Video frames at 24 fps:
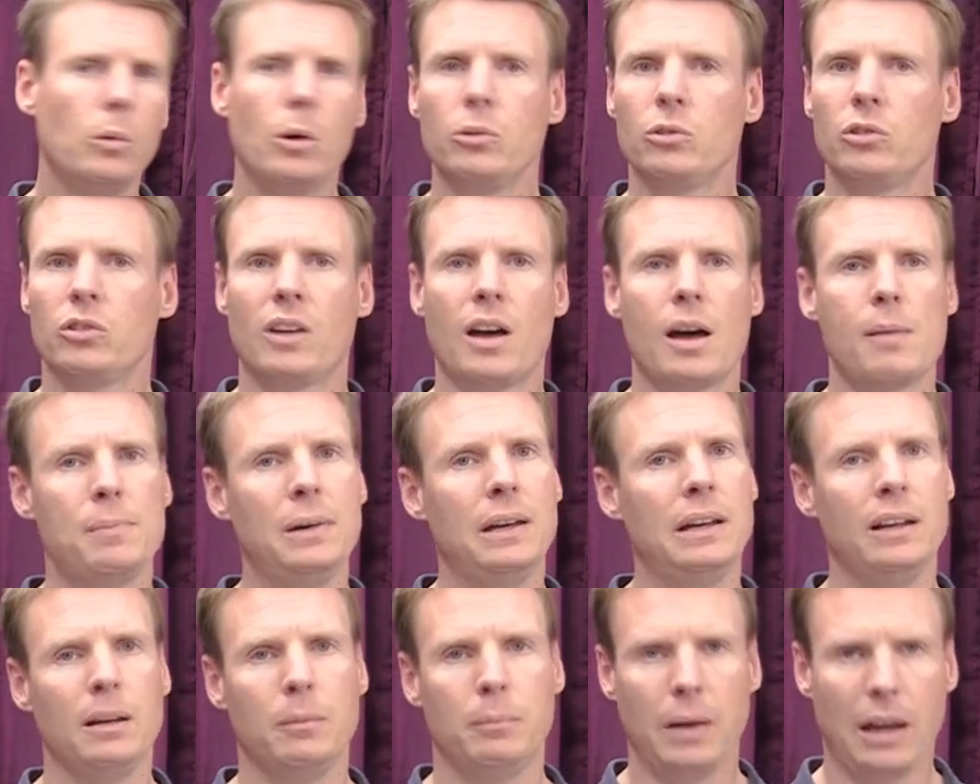won't stop
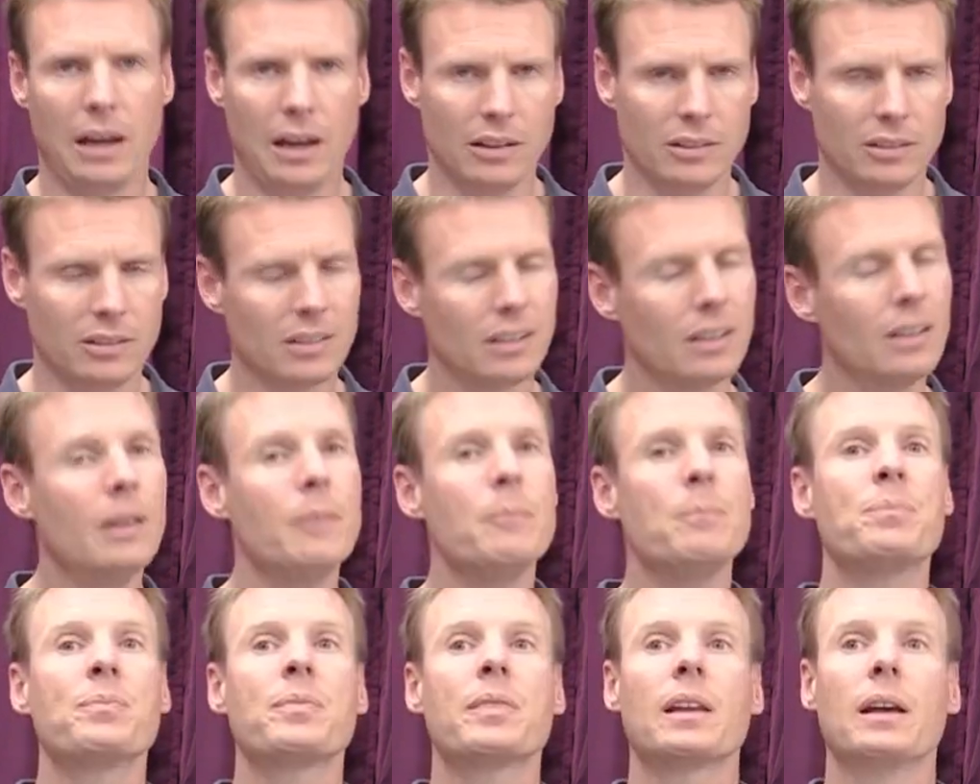eating paste.
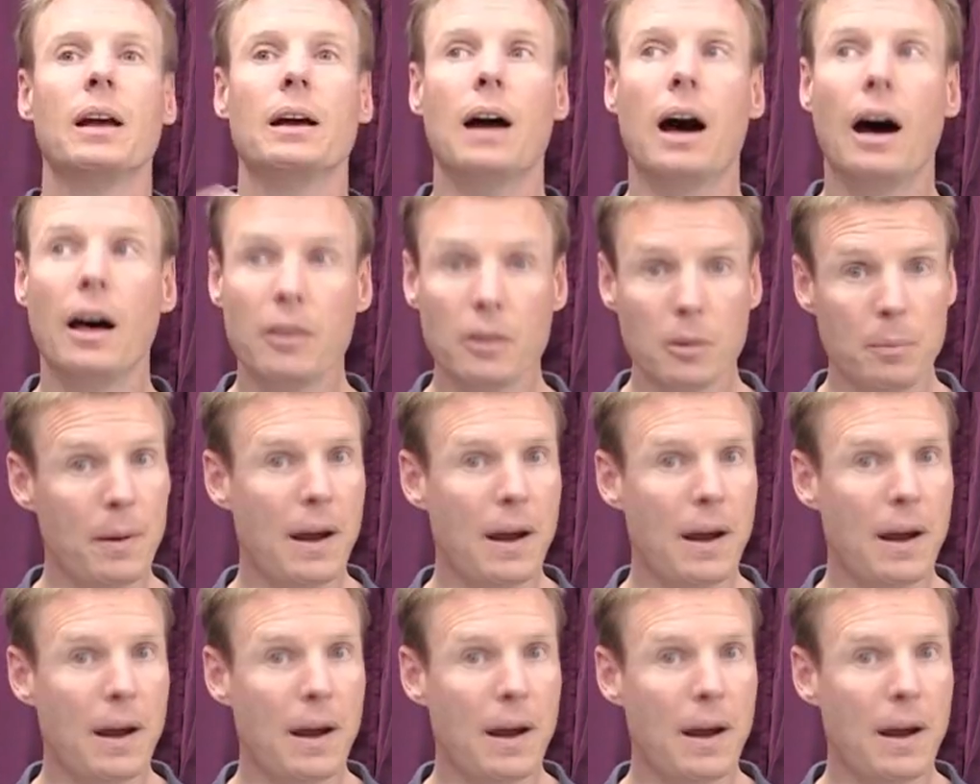Other